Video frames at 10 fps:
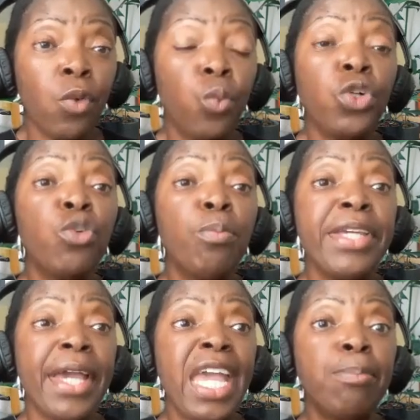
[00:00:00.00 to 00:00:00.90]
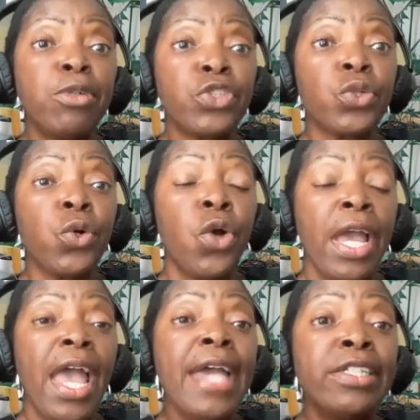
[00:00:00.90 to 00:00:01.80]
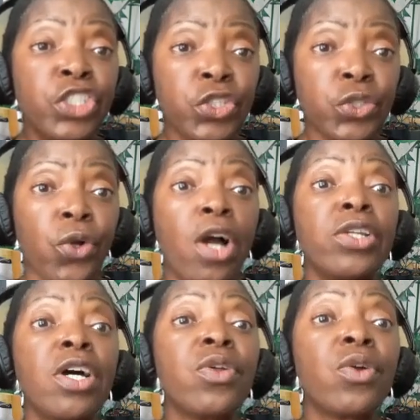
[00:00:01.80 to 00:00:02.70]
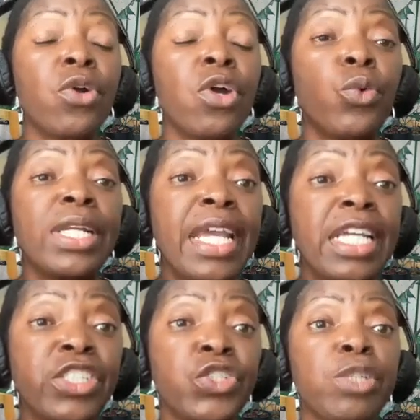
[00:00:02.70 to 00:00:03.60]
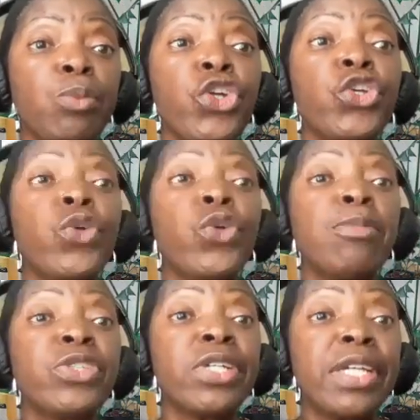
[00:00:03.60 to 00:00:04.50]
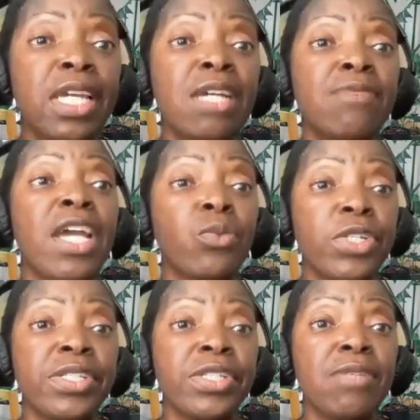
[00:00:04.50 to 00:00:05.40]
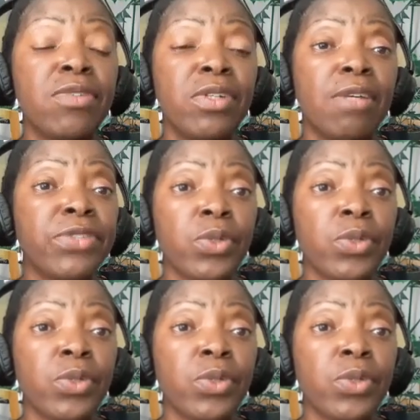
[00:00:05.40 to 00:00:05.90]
will you be able to enter another relationship where you're able to give and receive love.